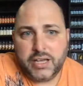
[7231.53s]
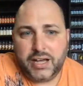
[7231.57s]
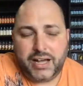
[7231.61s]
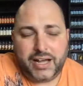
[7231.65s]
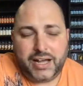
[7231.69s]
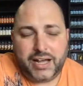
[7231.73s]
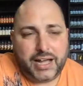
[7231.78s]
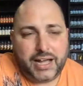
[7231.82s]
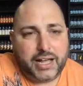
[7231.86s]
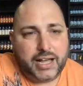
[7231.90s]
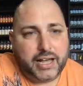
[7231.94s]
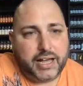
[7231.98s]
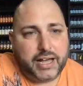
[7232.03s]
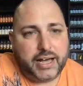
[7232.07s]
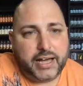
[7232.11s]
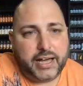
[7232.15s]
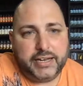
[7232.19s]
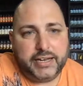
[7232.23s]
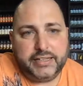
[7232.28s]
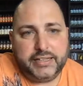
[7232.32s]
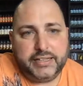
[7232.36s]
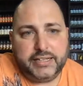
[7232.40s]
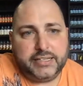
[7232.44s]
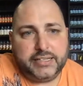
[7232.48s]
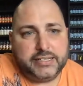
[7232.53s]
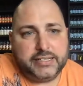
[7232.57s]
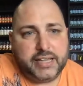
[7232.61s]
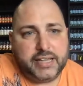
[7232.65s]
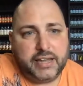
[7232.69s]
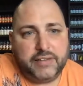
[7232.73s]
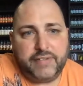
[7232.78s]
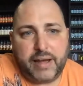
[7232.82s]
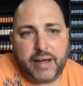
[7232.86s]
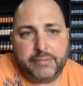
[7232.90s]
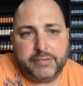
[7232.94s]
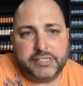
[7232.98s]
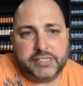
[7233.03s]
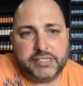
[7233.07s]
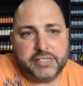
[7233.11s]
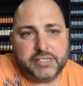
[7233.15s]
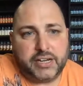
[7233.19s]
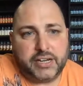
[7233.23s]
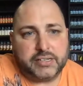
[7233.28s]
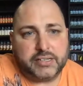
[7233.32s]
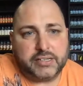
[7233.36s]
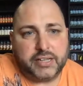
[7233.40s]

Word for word: Uh, I didn't think the Dead Rabbit sucked.